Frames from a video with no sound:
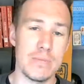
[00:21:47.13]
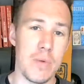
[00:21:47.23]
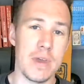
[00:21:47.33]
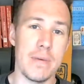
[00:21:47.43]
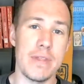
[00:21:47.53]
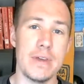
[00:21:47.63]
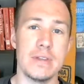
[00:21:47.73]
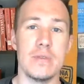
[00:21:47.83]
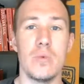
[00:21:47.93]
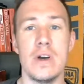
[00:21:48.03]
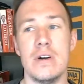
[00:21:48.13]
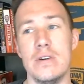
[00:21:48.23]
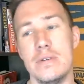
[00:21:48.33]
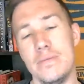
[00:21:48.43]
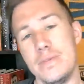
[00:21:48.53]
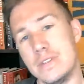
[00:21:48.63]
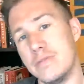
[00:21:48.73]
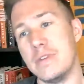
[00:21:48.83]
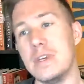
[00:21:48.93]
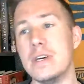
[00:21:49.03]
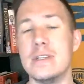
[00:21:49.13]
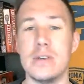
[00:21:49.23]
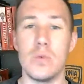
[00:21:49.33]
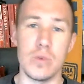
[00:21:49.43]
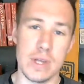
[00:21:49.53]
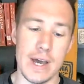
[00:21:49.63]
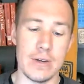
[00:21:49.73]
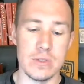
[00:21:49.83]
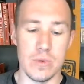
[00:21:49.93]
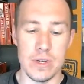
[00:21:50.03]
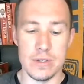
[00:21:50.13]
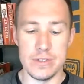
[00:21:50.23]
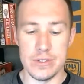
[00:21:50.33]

Birmingham, I think, did well. Sevilla didn't work out as well.